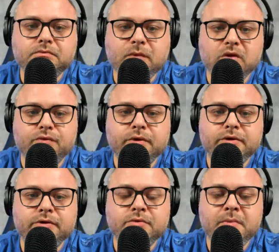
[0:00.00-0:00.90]

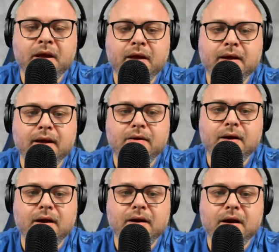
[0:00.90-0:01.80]
Resume Hangout
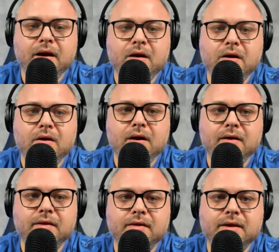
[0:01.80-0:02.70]
on air.
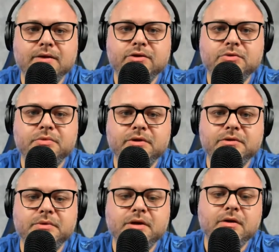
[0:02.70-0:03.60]
I think that just
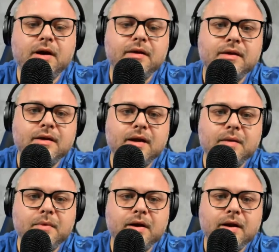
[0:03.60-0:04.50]
brings me here. I think
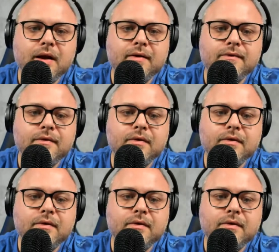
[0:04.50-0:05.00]
I might have